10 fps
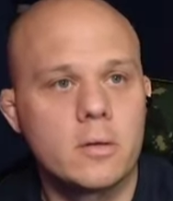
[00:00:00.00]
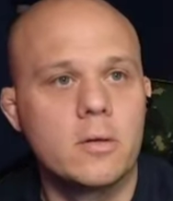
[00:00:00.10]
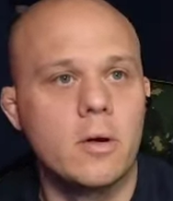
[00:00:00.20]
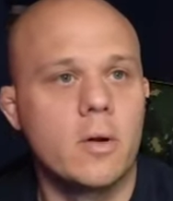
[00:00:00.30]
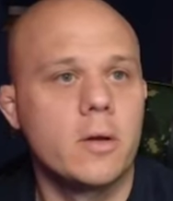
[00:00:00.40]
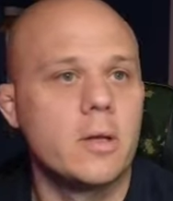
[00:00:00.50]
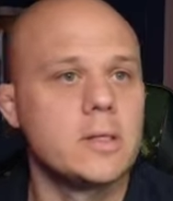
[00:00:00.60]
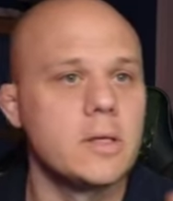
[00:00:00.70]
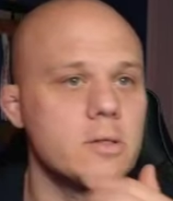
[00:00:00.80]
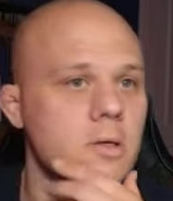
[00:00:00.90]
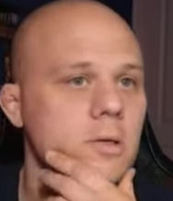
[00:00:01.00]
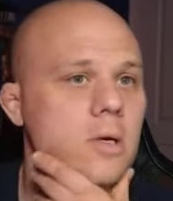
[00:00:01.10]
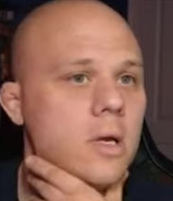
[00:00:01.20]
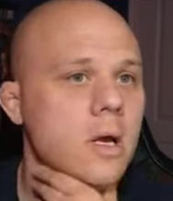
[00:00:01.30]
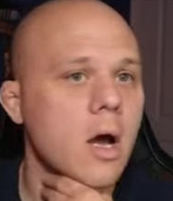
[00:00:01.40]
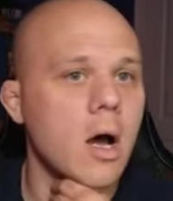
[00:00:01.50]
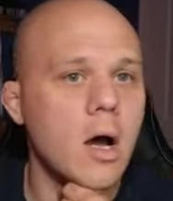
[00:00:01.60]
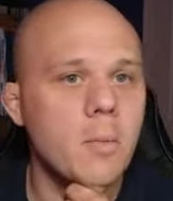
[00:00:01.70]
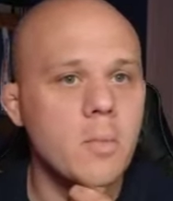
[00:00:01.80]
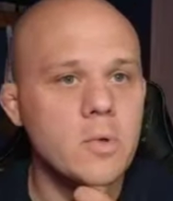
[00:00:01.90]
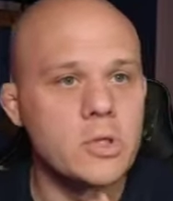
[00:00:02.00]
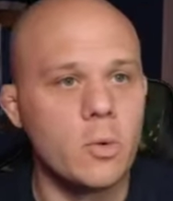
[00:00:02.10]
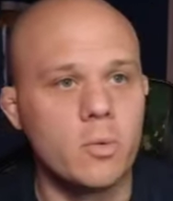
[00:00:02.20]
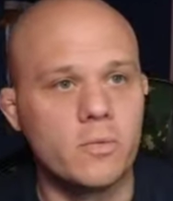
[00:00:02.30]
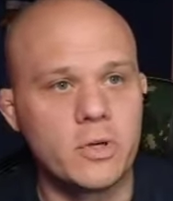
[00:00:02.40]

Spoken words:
Okay. That sounds good. So first